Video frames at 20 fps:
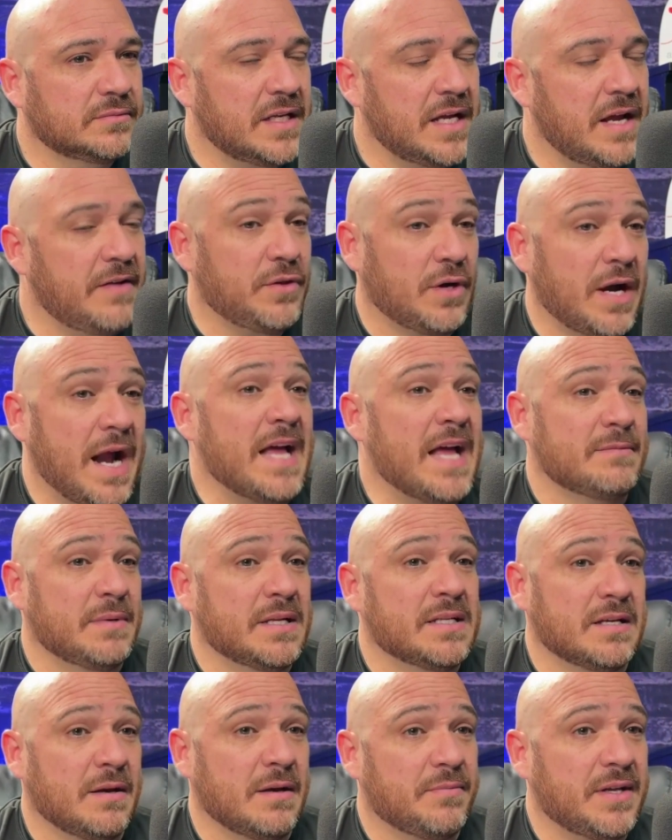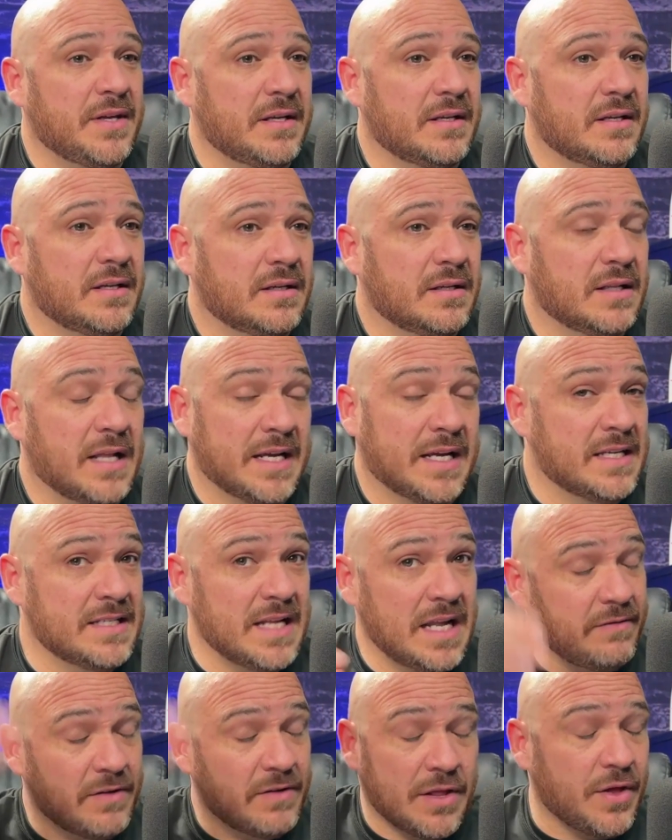If there has been something, like it's
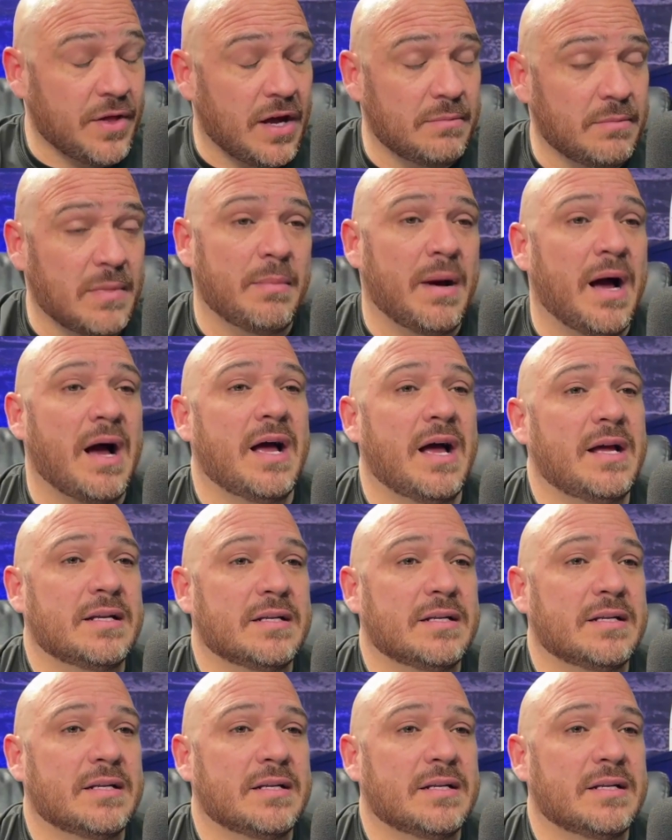not even a thought in my mind.